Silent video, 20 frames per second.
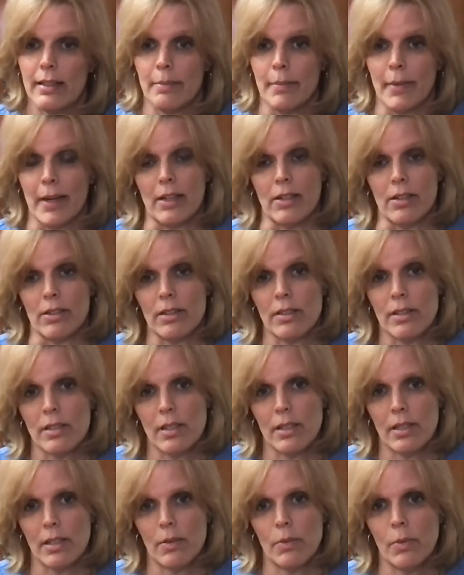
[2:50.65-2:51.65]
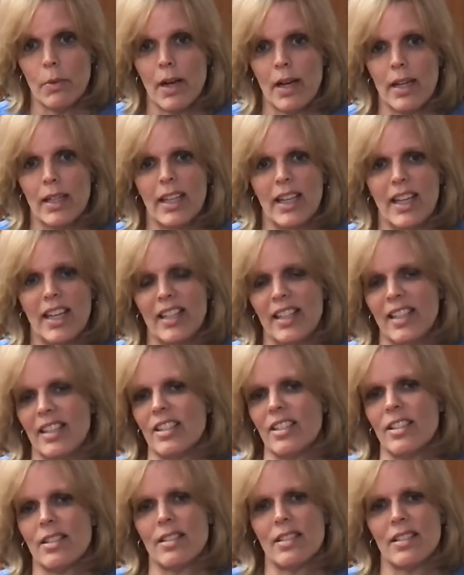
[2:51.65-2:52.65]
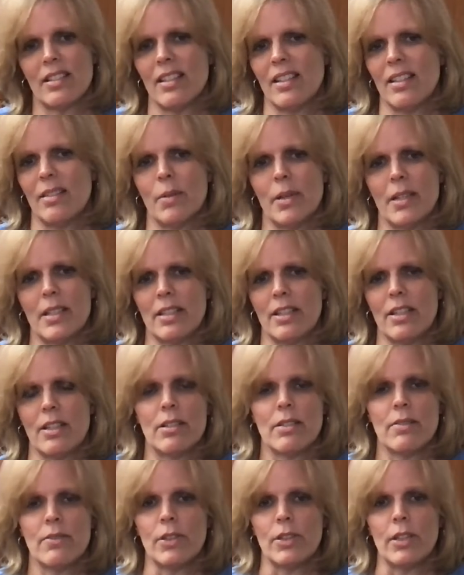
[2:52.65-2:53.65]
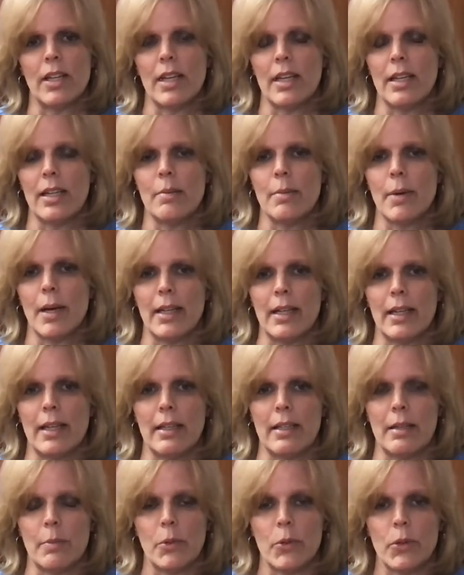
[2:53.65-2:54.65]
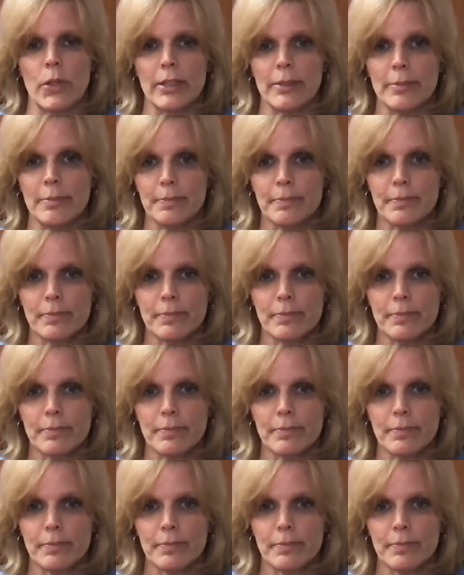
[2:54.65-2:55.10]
My girls didn't want it. It wasn't useful to anybody anymore.